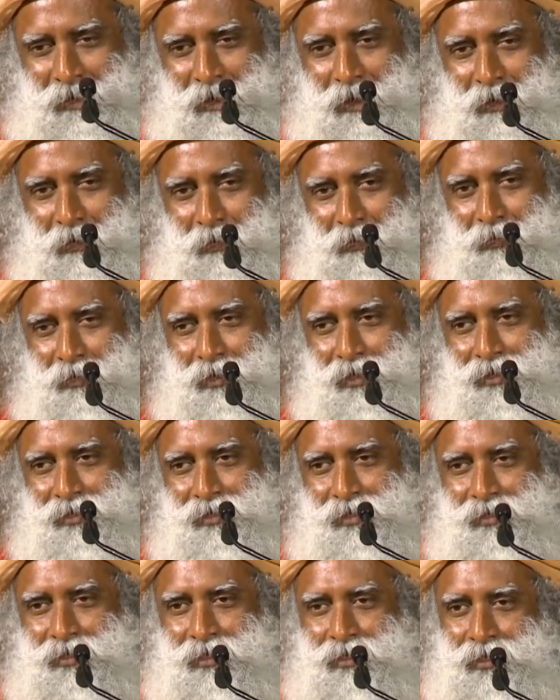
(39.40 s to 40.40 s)
I know there is
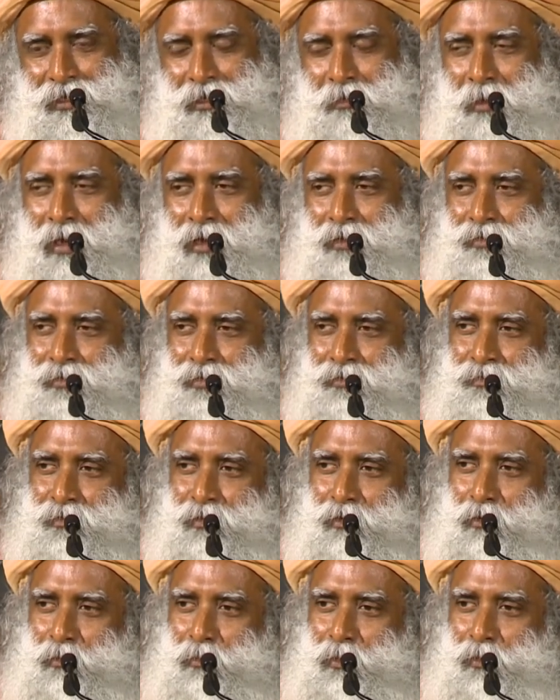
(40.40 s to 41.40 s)
a certain amount
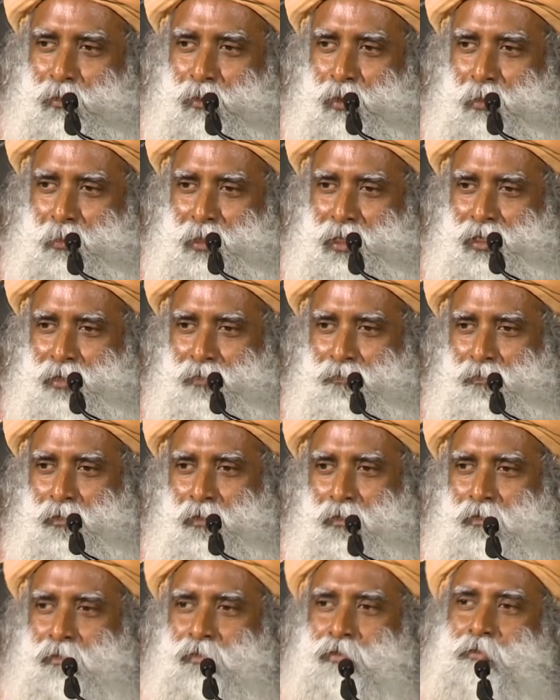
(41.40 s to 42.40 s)
of global warming
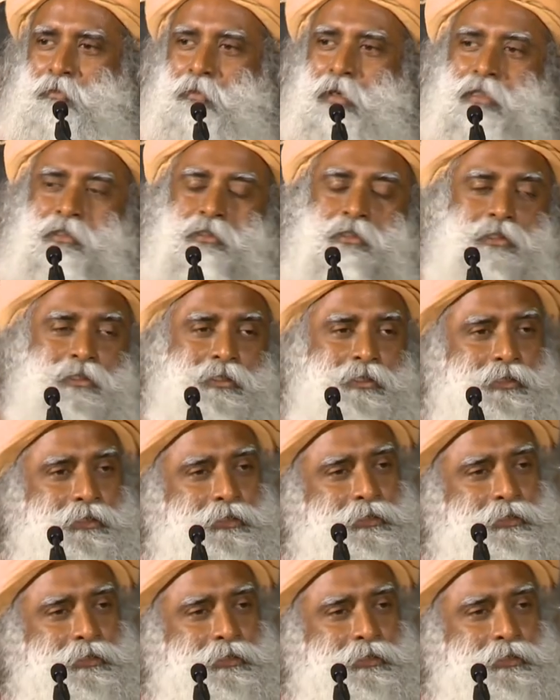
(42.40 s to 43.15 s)
involved, but